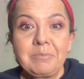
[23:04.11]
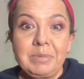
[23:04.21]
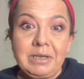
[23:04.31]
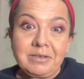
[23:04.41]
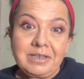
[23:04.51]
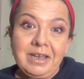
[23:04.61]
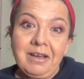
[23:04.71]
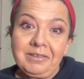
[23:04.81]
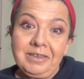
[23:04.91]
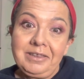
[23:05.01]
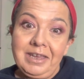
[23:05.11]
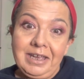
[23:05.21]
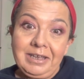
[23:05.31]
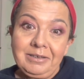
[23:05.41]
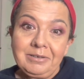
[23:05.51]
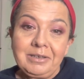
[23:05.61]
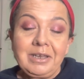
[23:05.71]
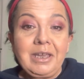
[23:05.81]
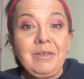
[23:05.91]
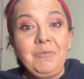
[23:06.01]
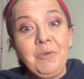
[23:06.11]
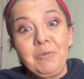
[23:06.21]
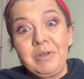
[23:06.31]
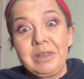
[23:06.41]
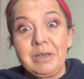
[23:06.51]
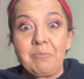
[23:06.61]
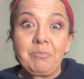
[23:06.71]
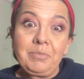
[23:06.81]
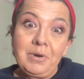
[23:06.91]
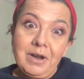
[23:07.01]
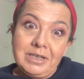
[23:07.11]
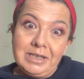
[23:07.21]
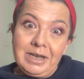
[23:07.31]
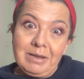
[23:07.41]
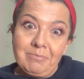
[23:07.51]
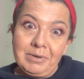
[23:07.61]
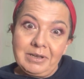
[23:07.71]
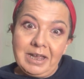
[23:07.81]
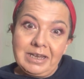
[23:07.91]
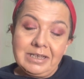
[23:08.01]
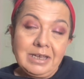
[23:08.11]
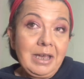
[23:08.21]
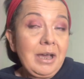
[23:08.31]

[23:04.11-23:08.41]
Because the other thing, if you're in the brighter lip brigade,